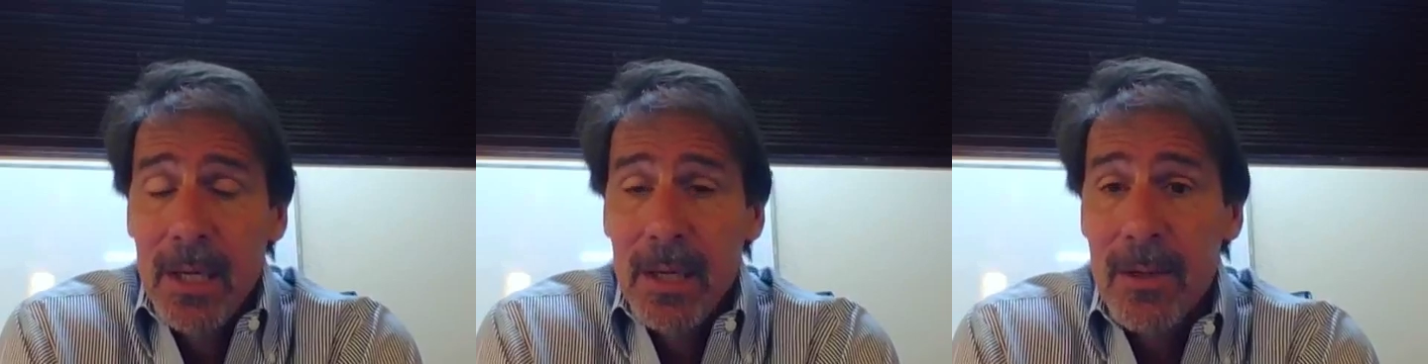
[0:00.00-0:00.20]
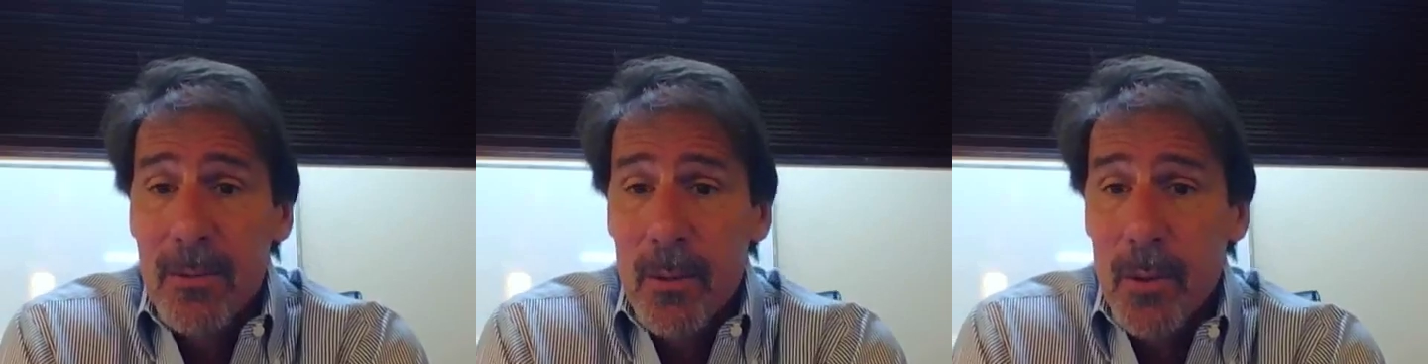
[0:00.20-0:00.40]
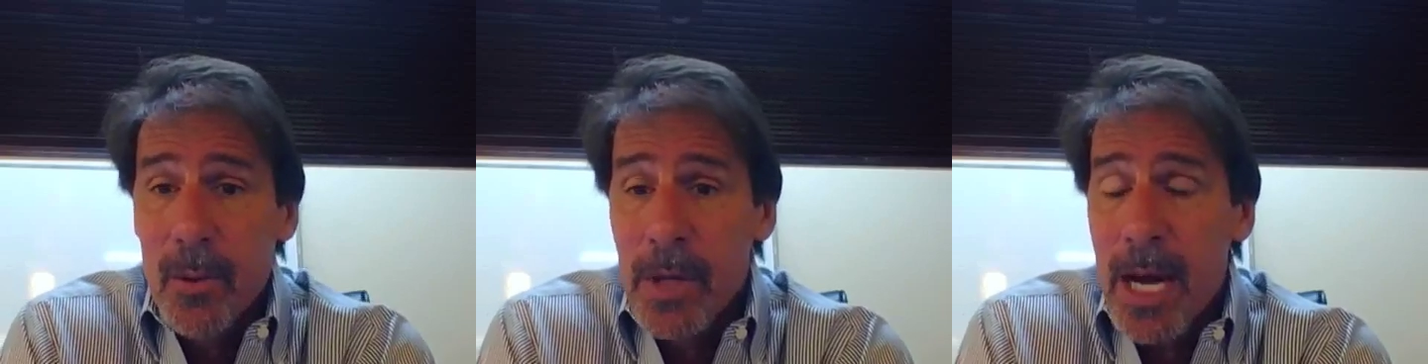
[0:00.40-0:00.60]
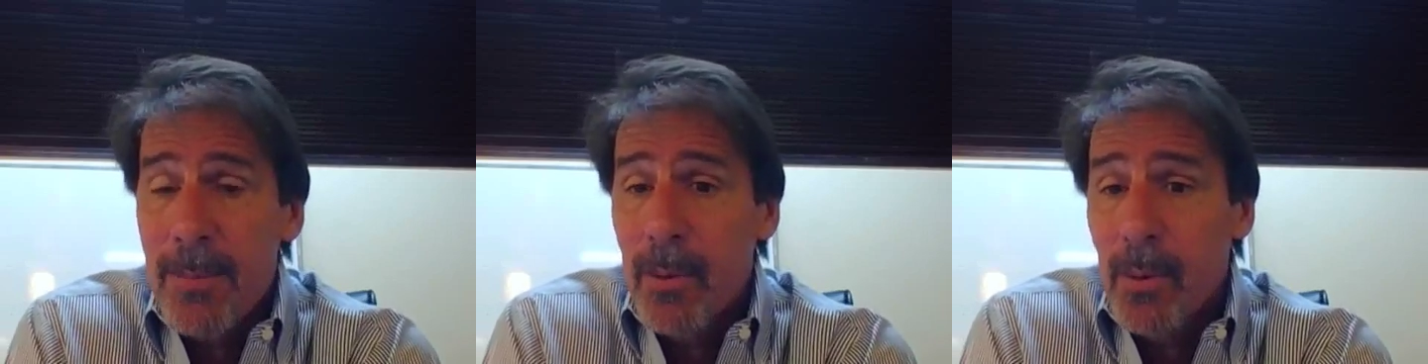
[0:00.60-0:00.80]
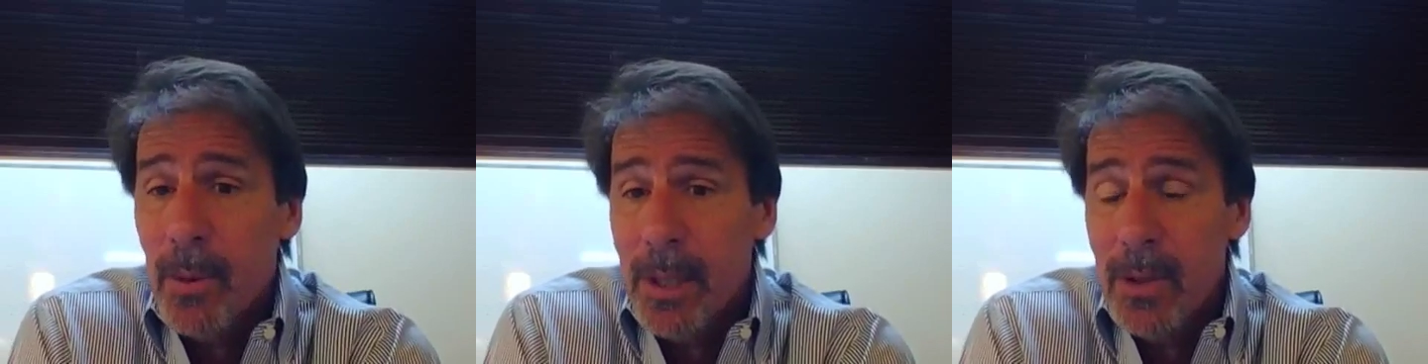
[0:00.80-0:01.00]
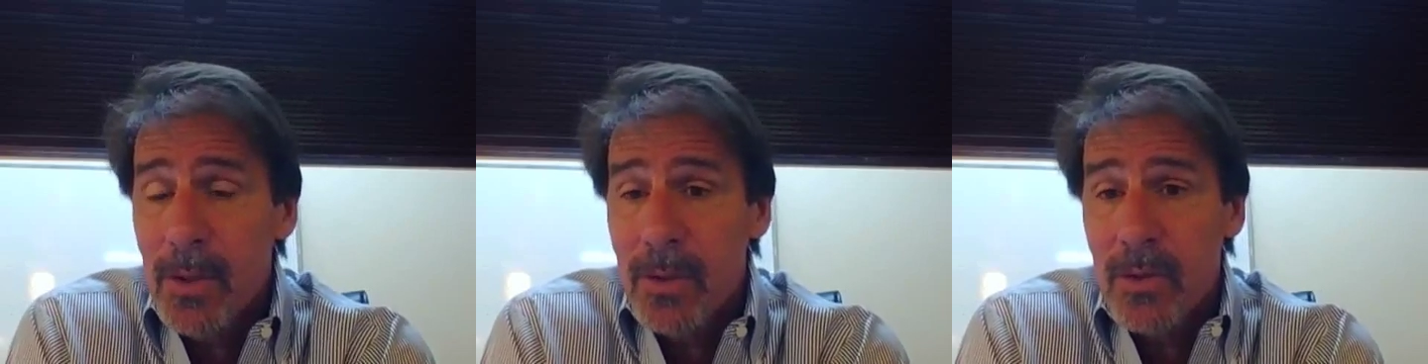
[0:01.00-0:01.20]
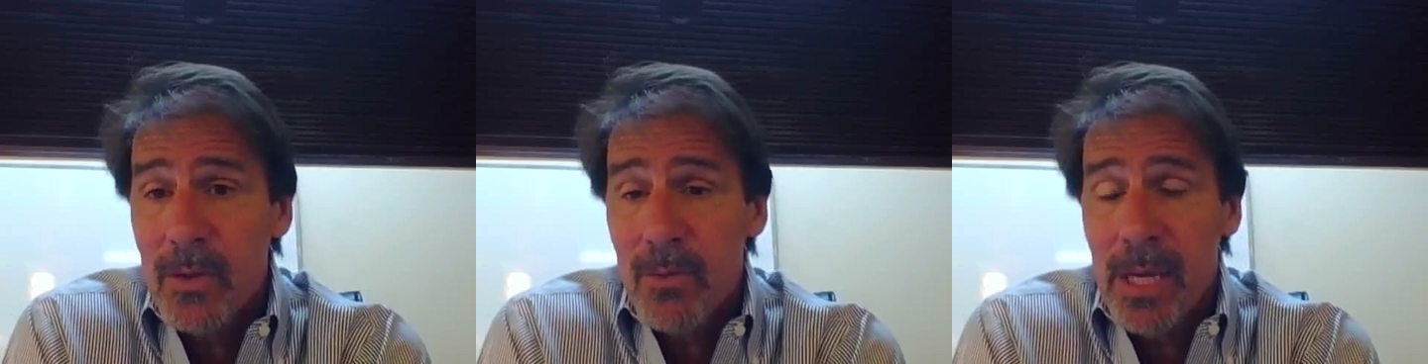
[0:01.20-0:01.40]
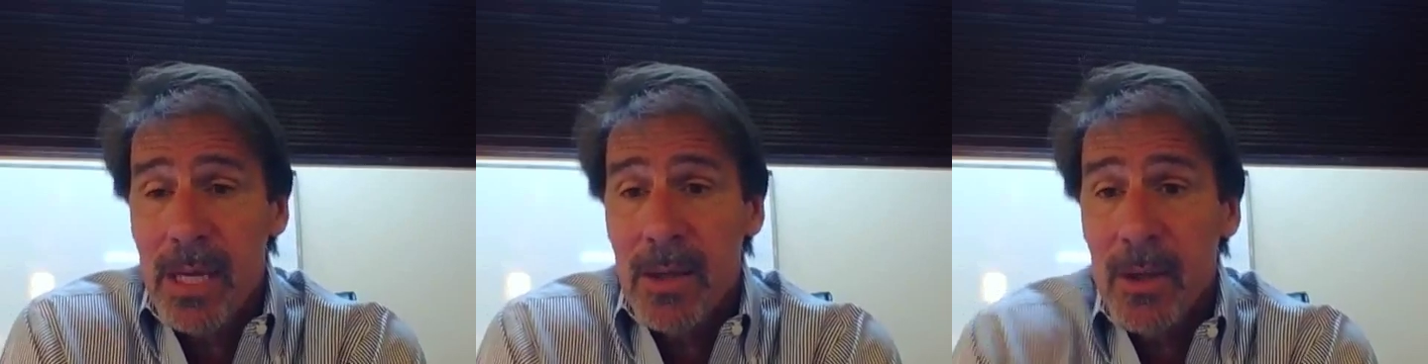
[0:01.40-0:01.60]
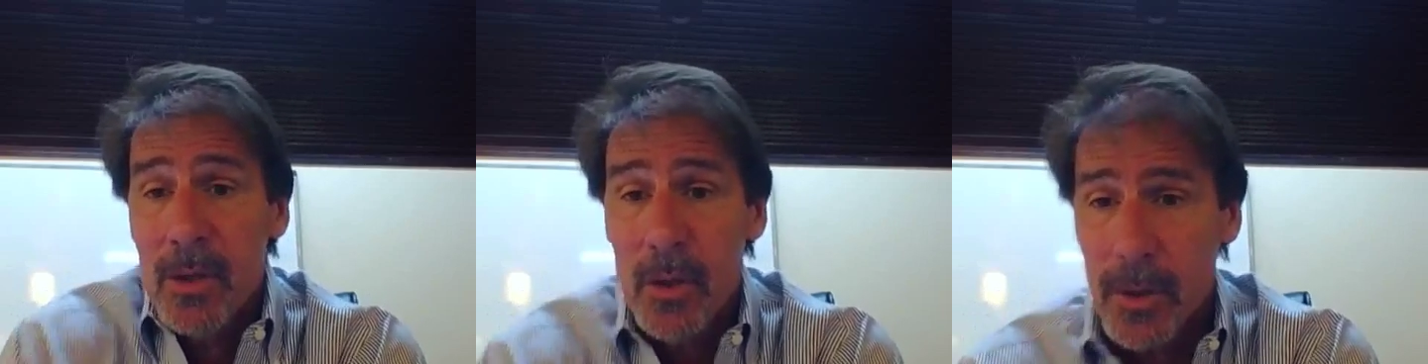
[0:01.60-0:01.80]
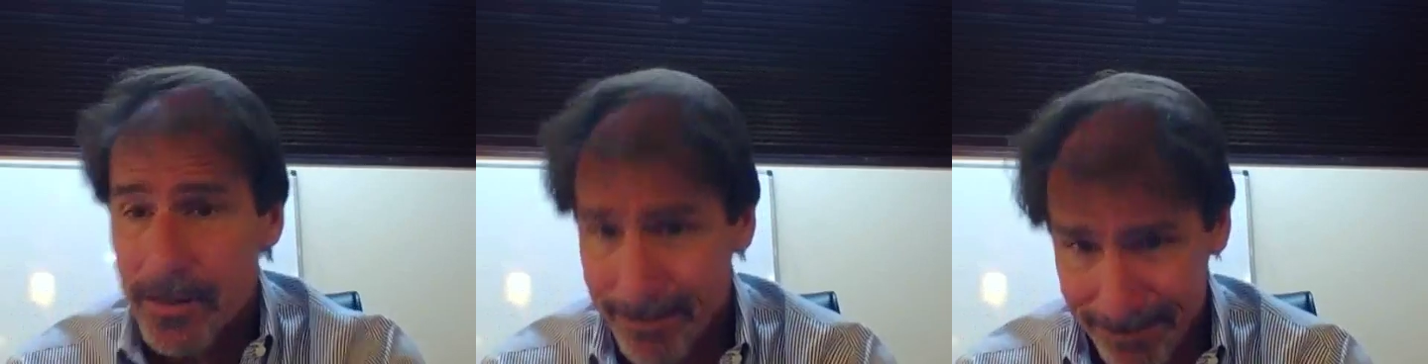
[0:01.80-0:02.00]
if we're an operations
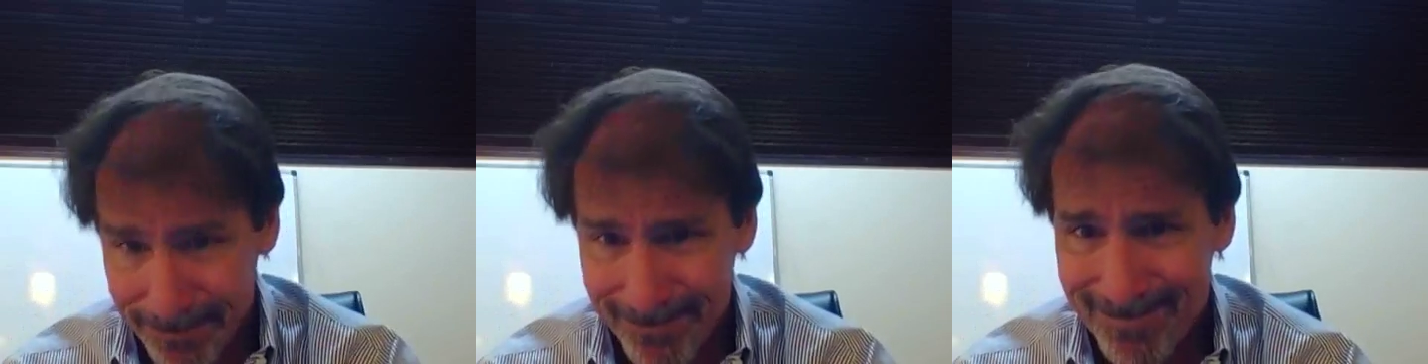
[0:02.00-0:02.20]
manager?